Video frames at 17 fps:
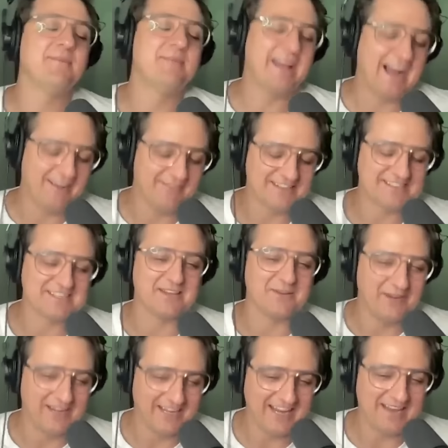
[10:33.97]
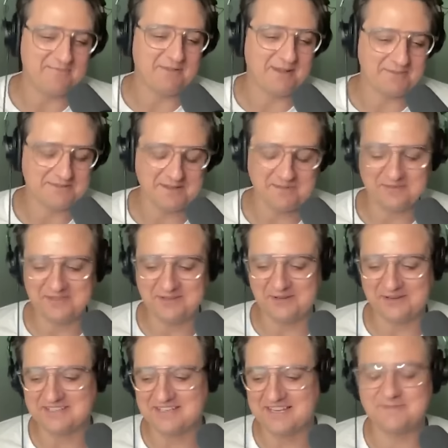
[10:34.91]
I mean obviously when Kate pops up in the
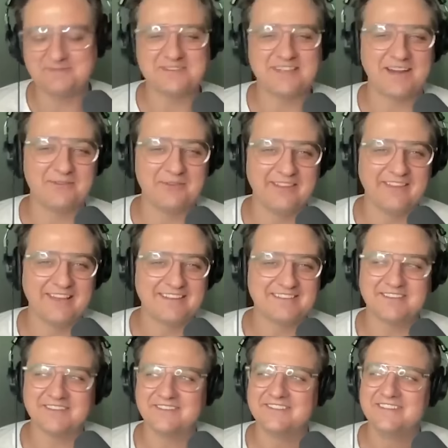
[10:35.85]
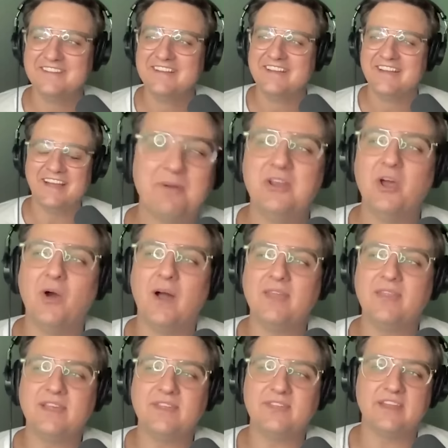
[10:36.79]
New York Times, you got to read that too. But no,
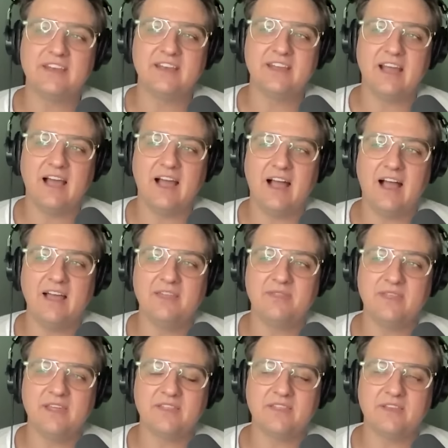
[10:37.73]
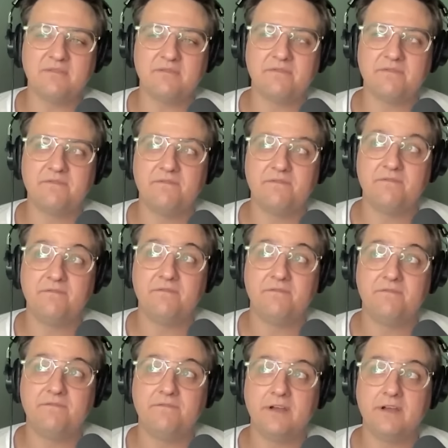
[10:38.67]
I think that
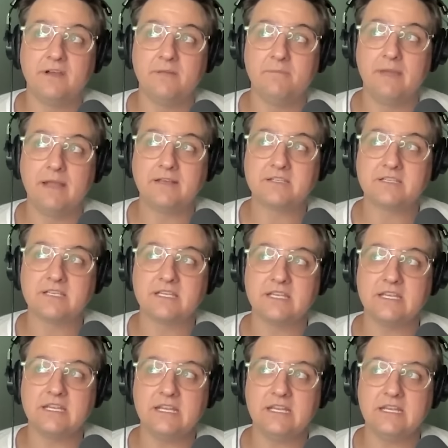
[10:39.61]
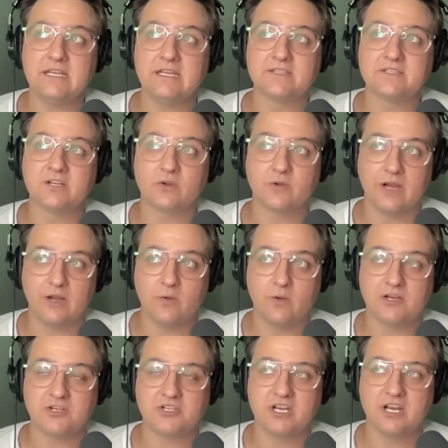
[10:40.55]
fundamentally it's a great
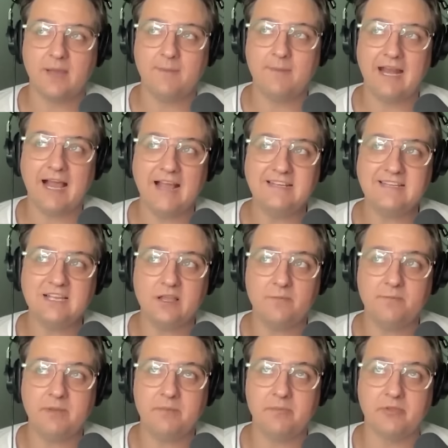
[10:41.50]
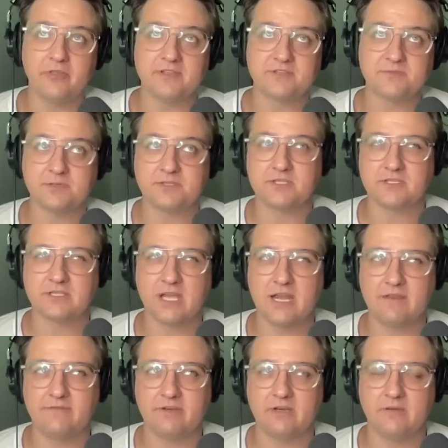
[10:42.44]
question. I mean, I tell people this, which is
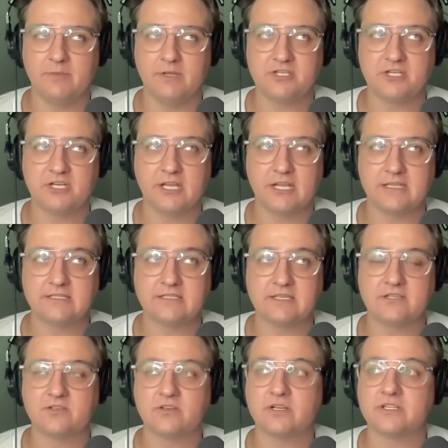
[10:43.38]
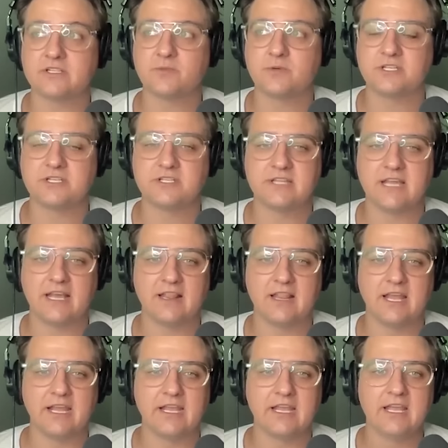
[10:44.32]
kind of an admission against interest, which is that
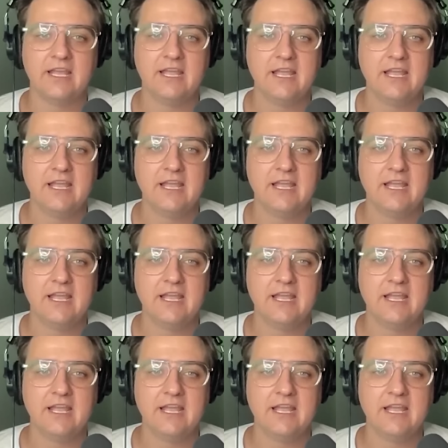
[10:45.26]
like,